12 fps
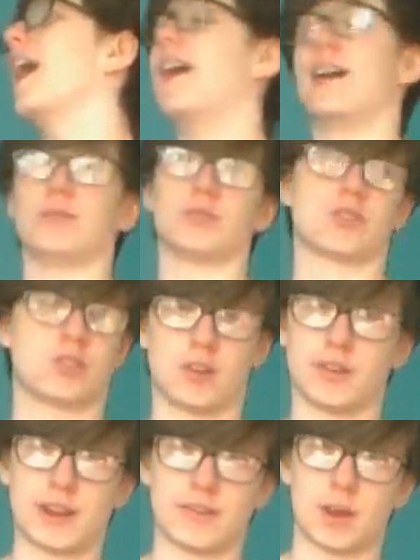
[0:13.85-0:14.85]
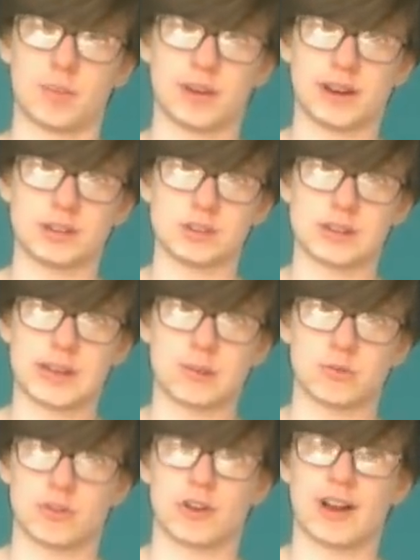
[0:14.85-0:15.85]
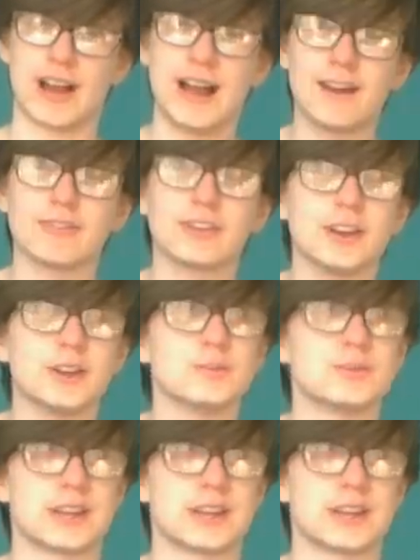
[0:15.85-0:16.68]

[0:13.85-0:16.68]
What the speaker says: I'm sorry if I pronounce your names wrong, I have written them